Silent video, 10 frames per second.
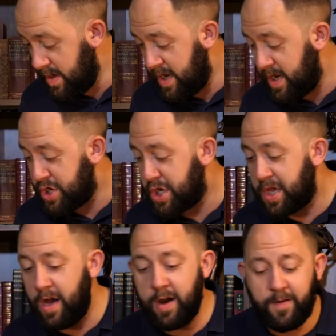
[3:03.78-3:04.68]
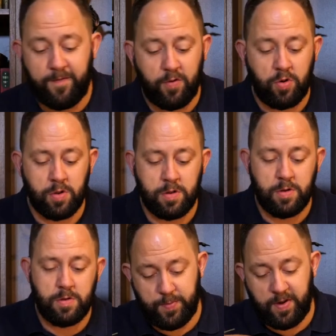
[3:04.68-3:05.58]
Uh, Skyfall.
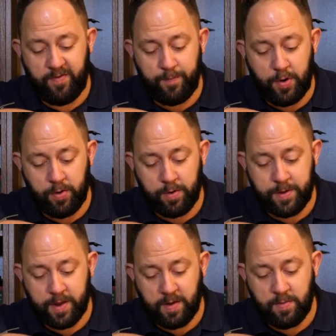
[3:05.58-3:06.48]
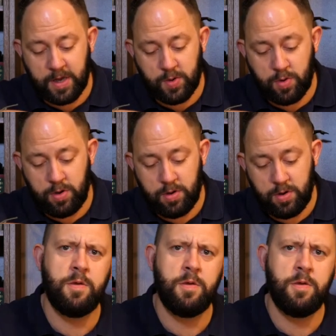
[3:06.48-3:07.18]
It's a bit of a Bond theme, this one.